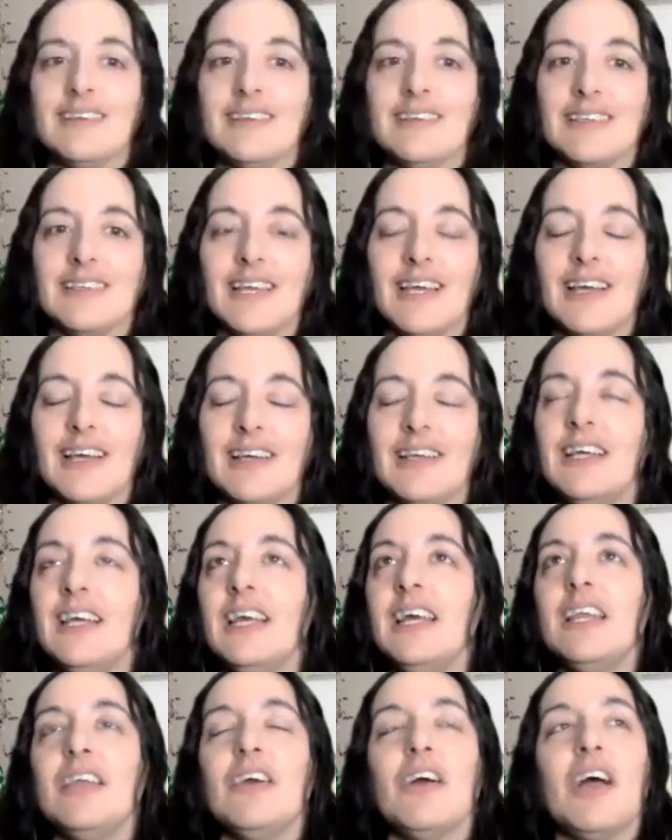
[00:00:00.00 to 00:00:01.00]
Yeah.
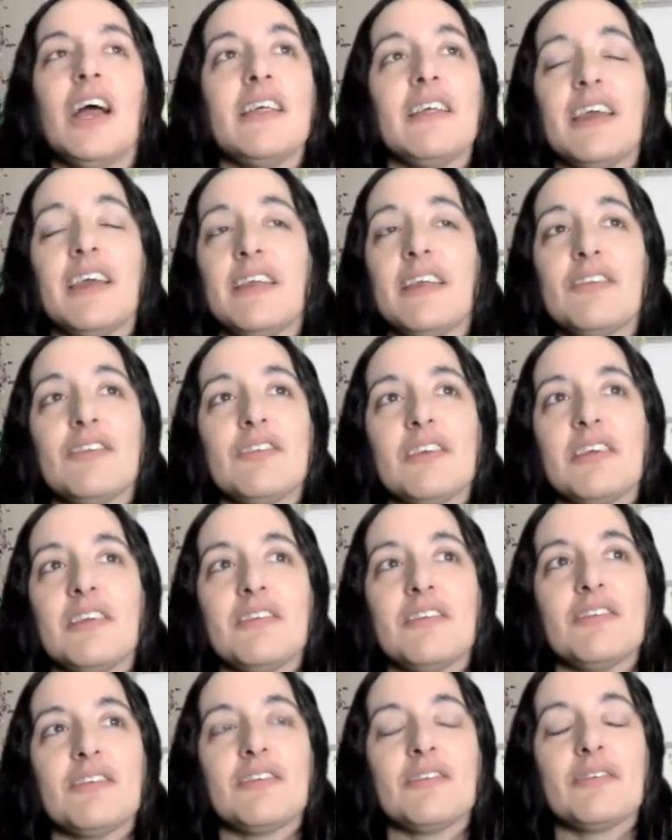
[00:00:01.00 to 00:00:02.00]
No,
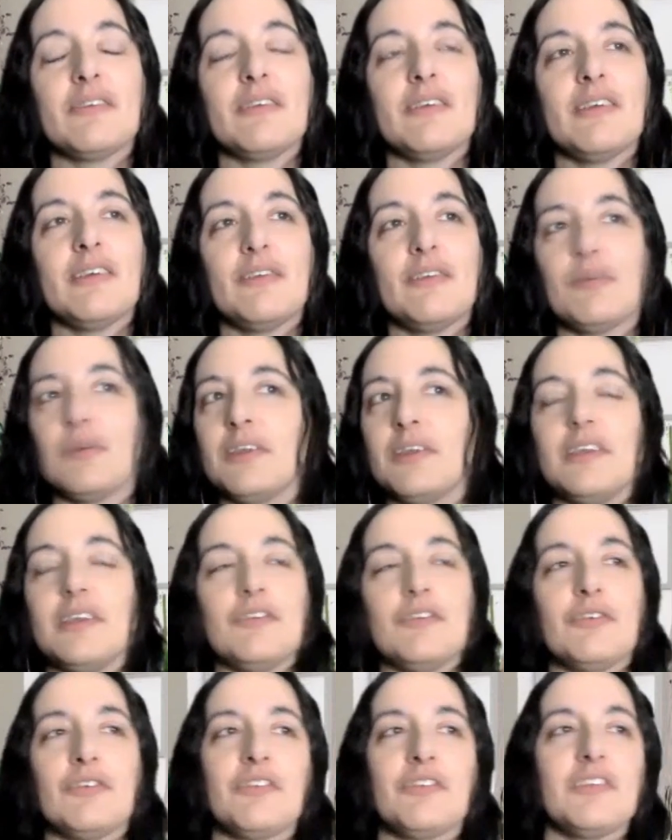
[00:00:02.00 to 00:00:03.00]
it's really
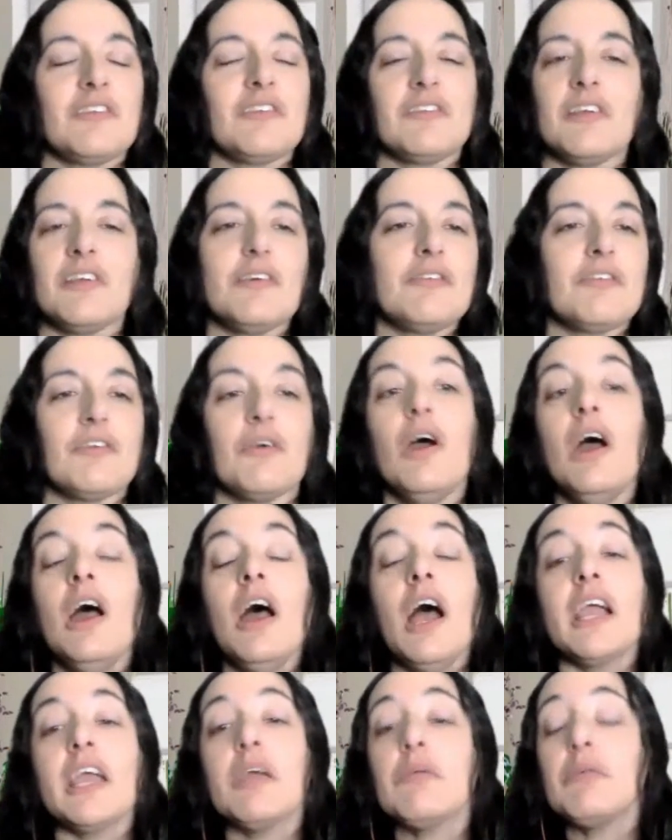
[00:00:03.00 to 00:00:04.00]
interesting stuff. So
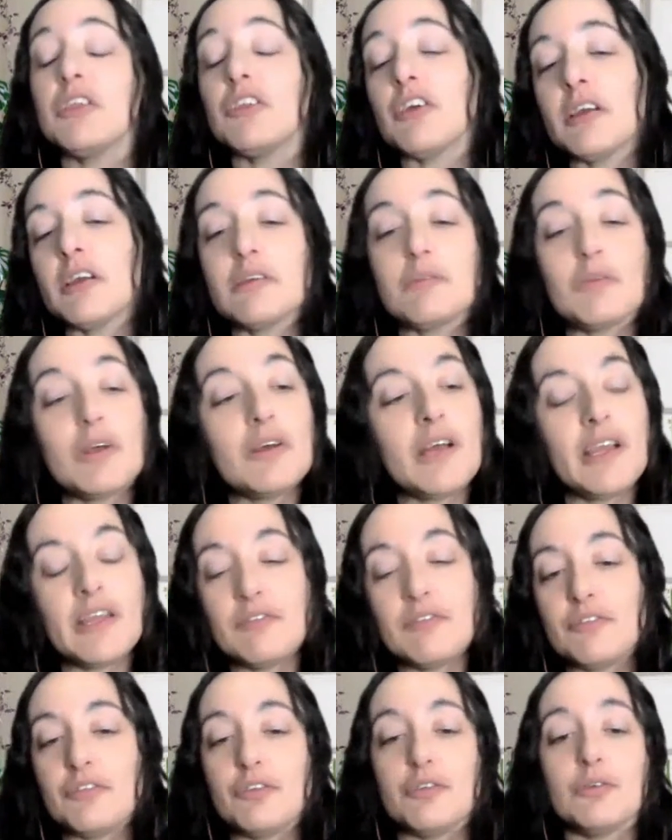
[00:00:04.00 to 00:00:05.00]
can we talk, well, I
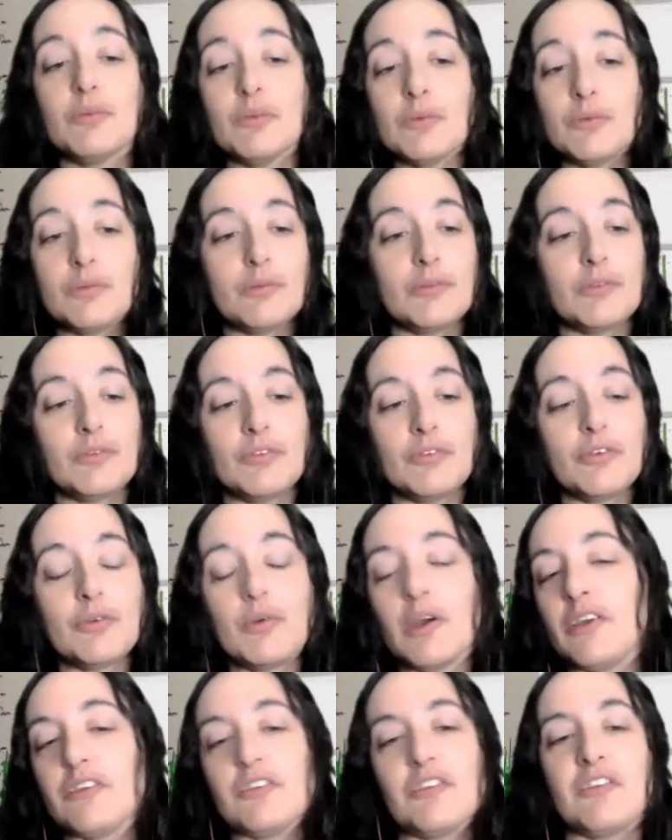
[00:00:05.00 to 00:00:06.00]
have two
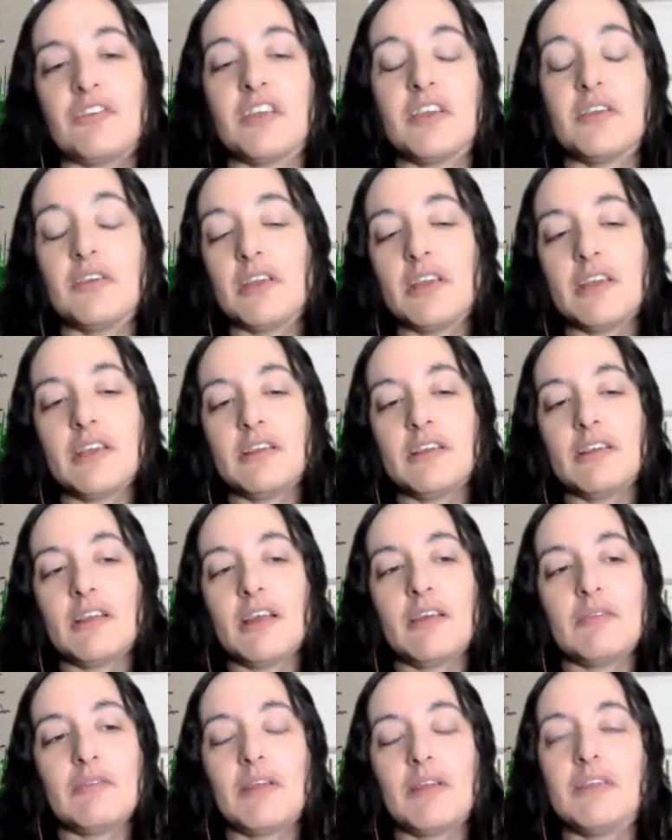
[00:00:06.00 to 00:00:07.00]
questions. I don't, and
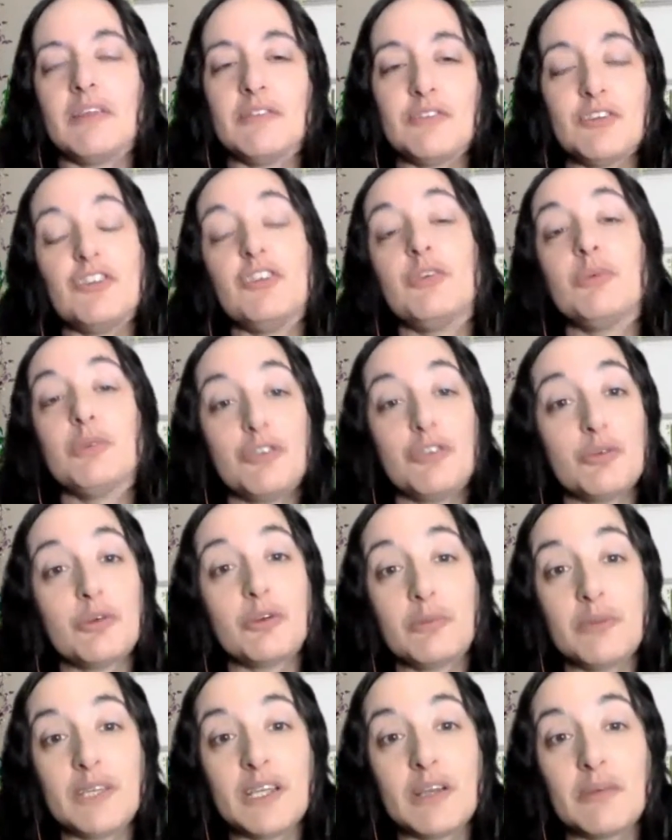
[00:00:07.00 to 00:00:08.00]
I'll leave it to you which
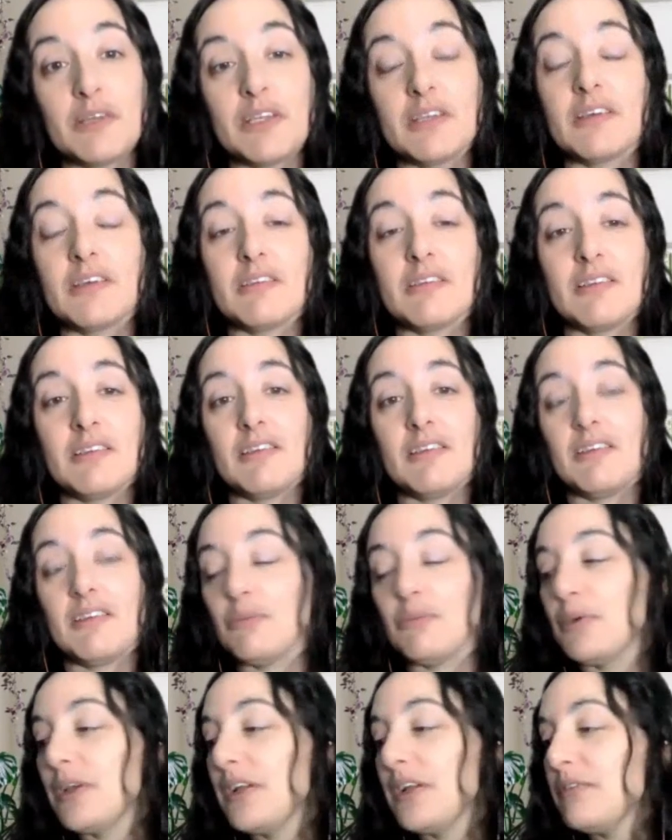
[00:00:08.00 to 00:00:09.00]
order we go in, if
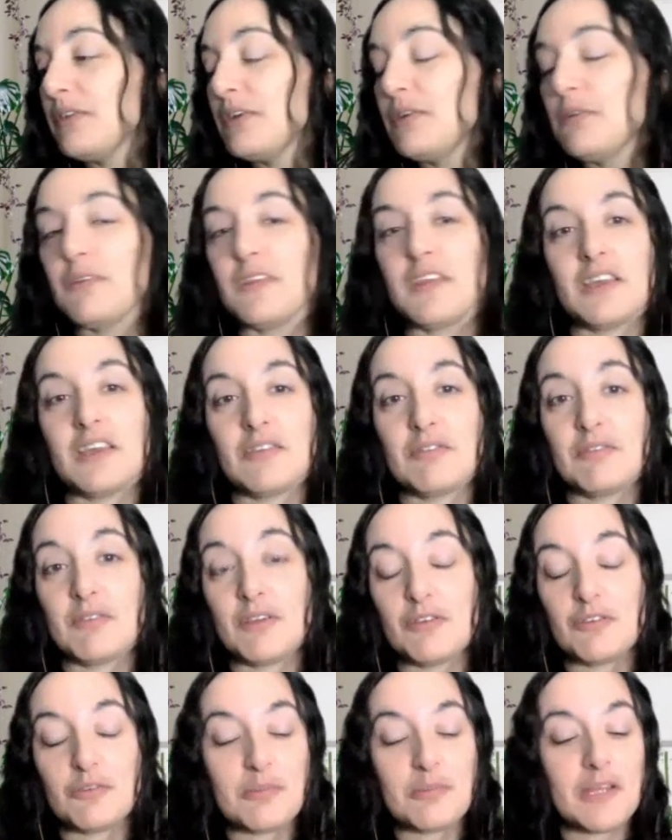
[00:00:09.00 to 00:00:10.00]
whatever you think
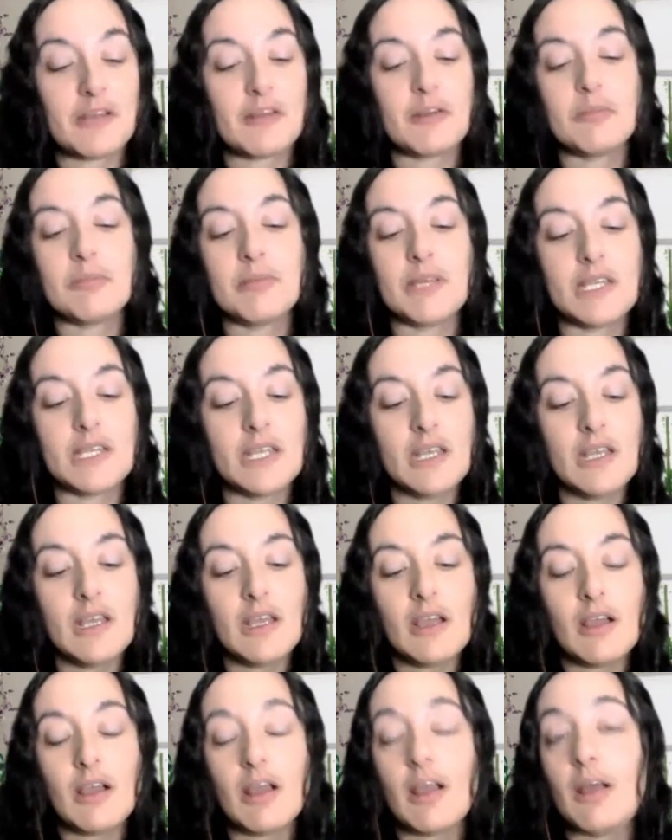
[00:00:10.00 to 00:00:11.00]
flows better. But
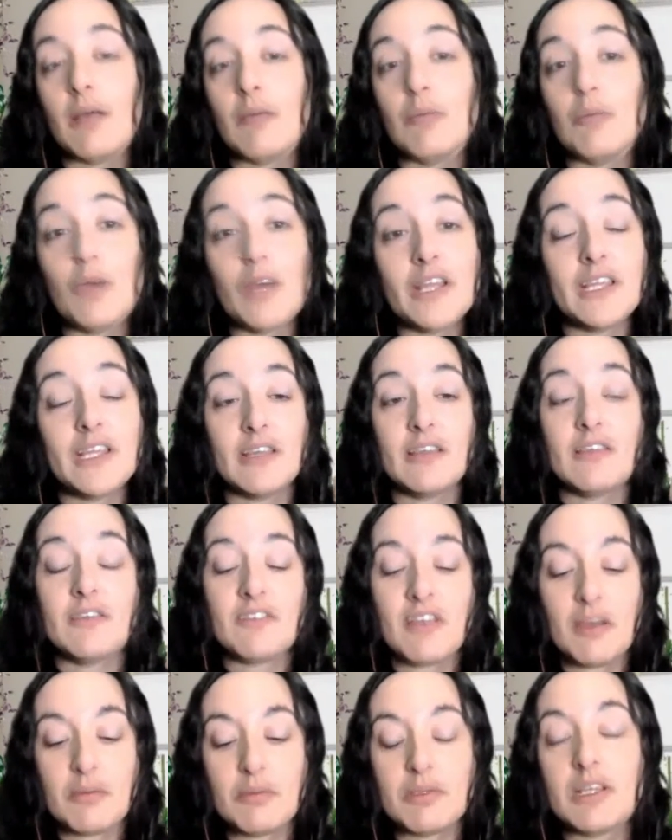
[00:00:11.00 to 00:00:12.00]
one
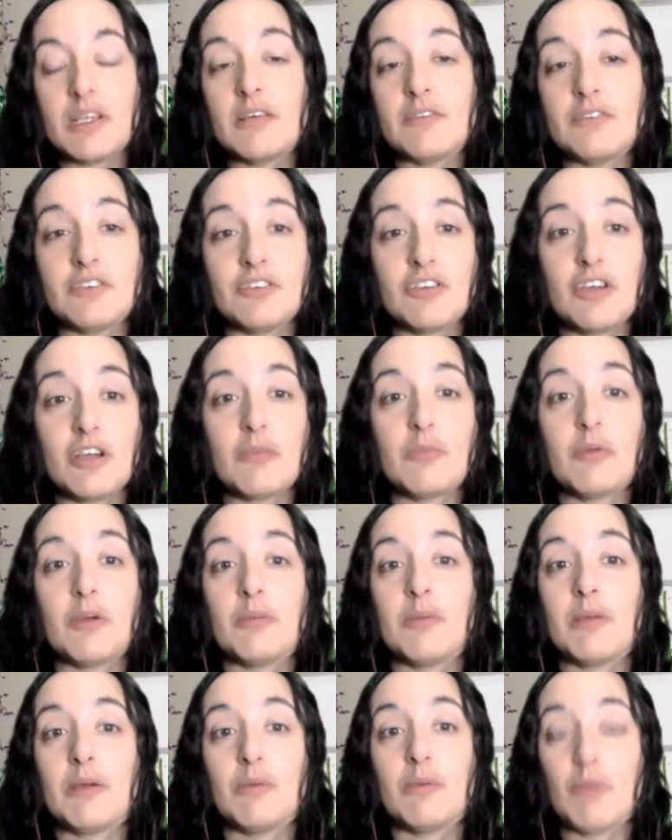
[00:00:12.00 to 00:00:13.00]
is I would love to talk more
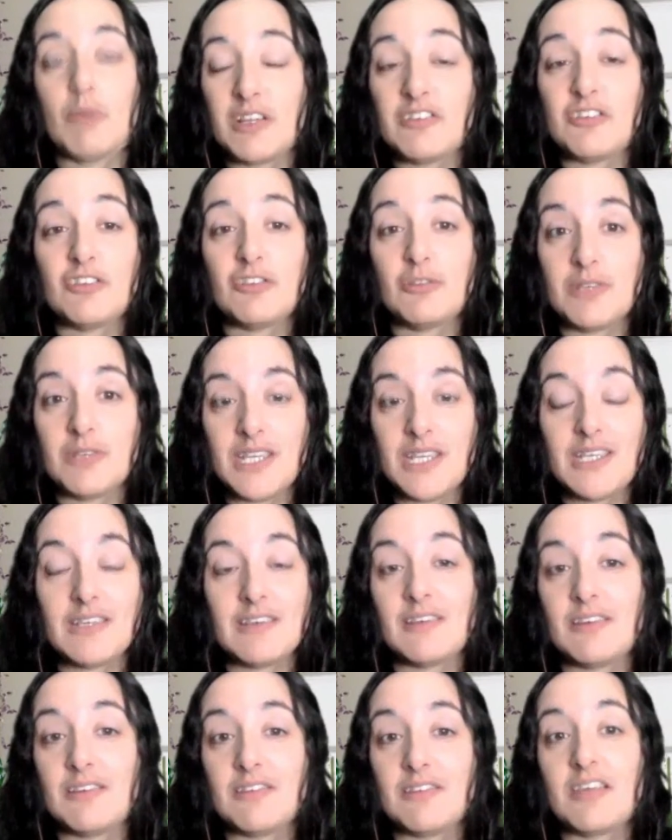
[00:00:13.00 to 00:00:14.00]
about what 2E
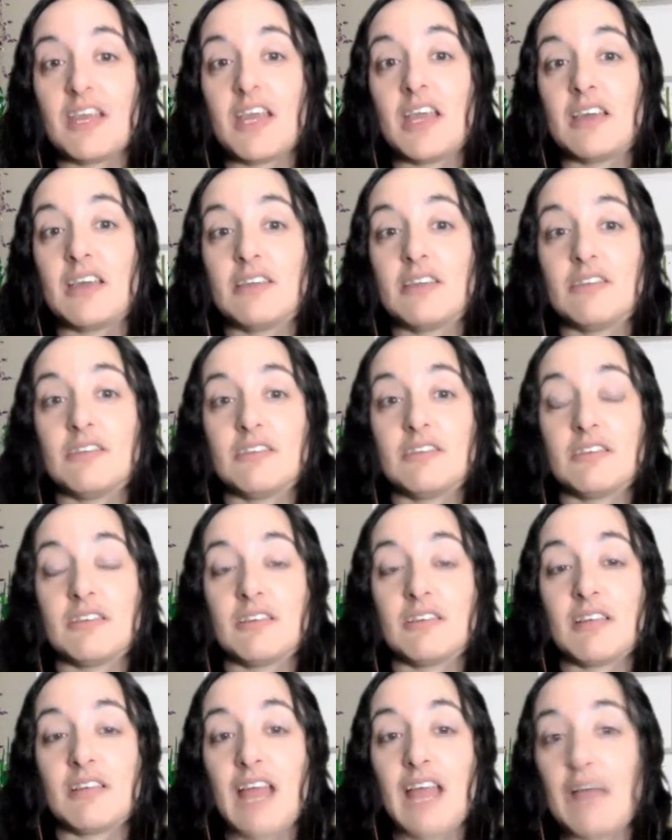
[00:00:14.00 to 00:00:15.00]
is and
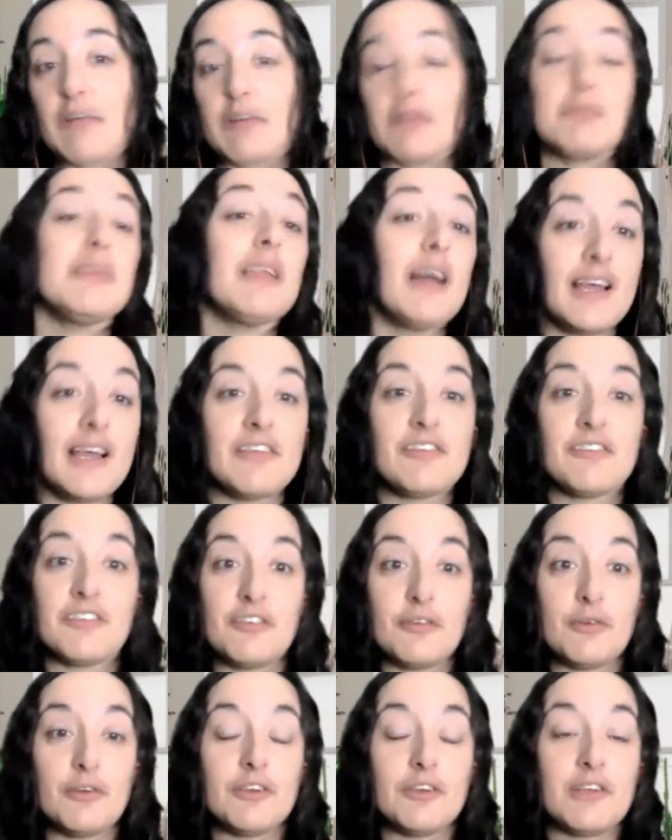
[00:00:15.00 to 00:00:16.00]
how it applies to
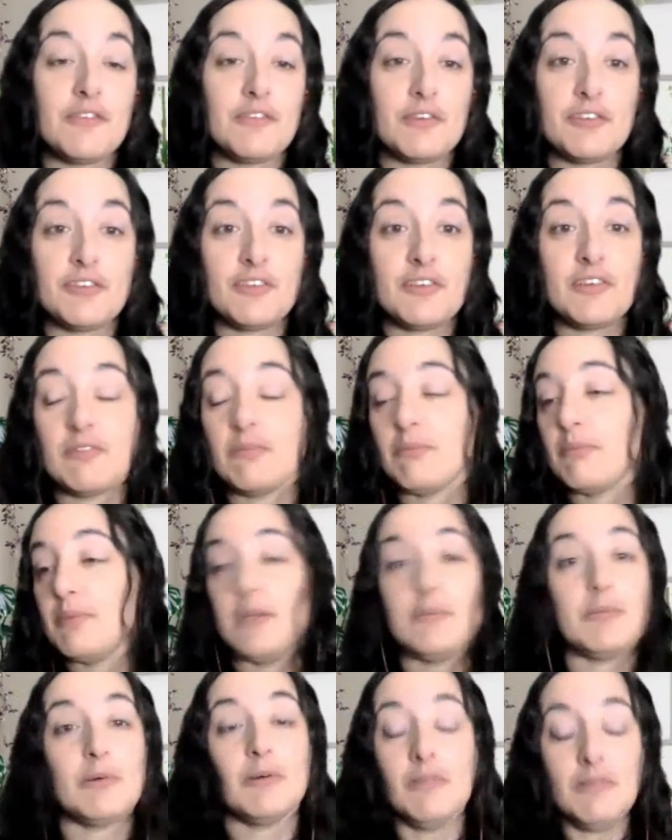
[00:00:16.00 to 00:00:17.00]
neurodivergent
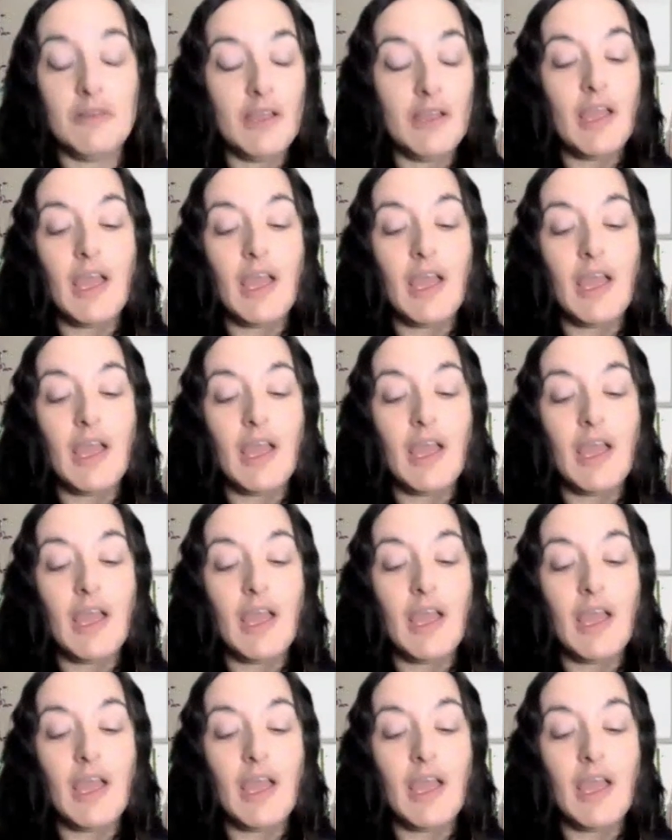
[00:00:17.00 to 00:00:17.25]
people.